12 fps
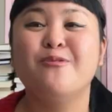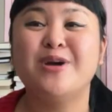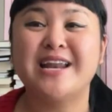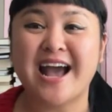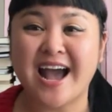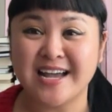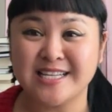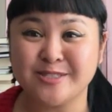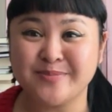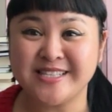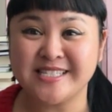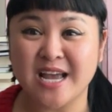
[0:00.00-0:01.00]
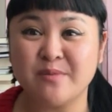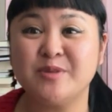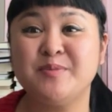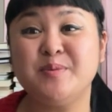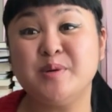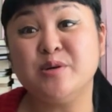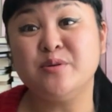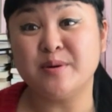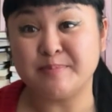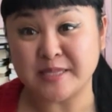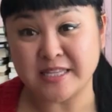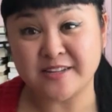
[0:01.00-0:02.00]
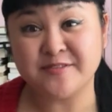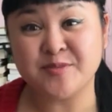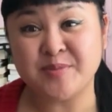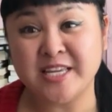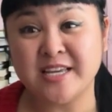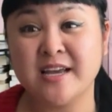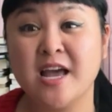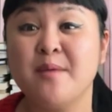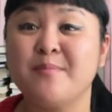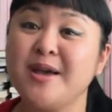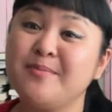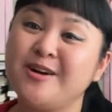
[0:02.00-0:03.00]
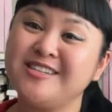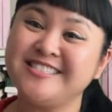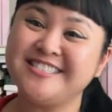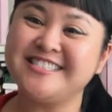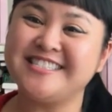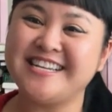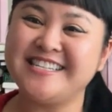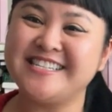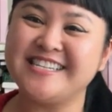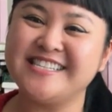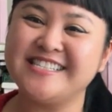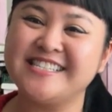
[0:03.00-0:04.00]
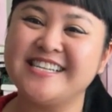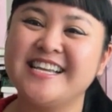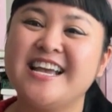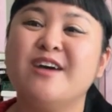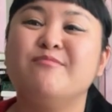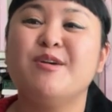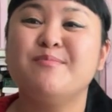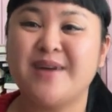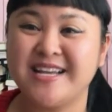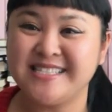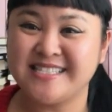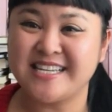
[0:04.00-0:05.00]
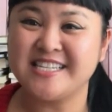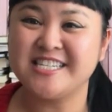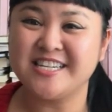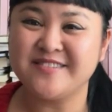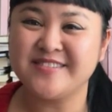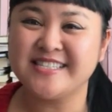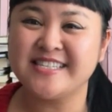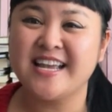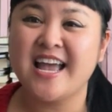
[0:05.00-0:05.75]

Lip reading: When I spend time with people who uplift me, my posture changes. My mindset shifts.